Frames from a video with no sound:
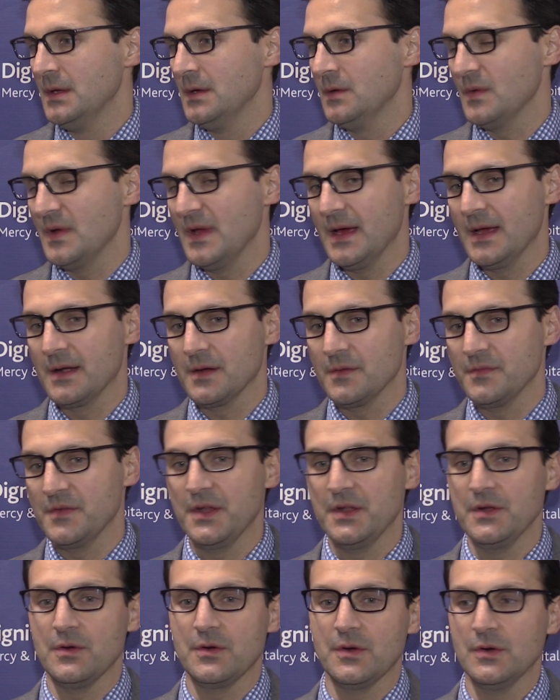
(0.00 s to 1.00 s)
We had our
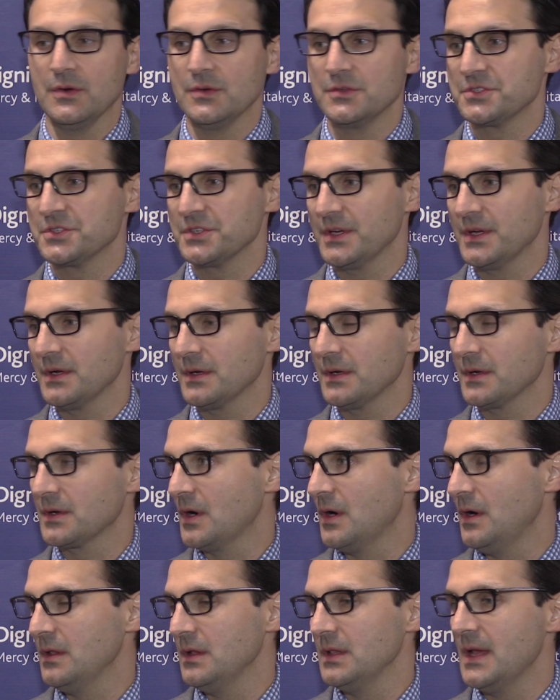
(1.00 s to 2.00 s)
video coach uh,
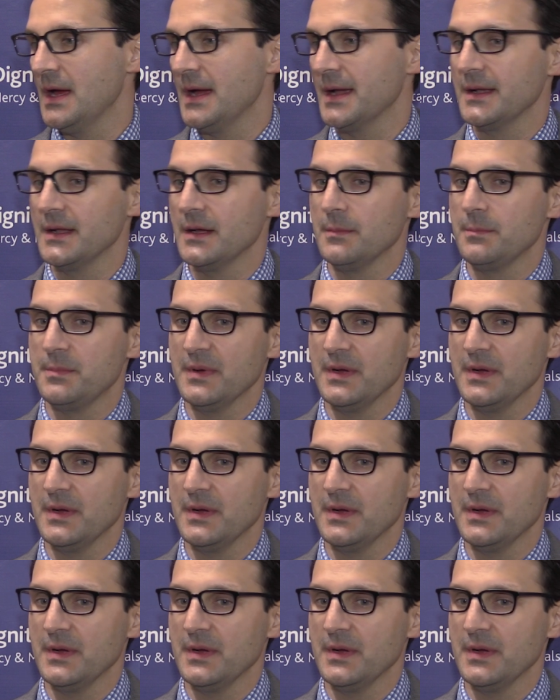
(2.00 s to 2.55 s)
call a lineup.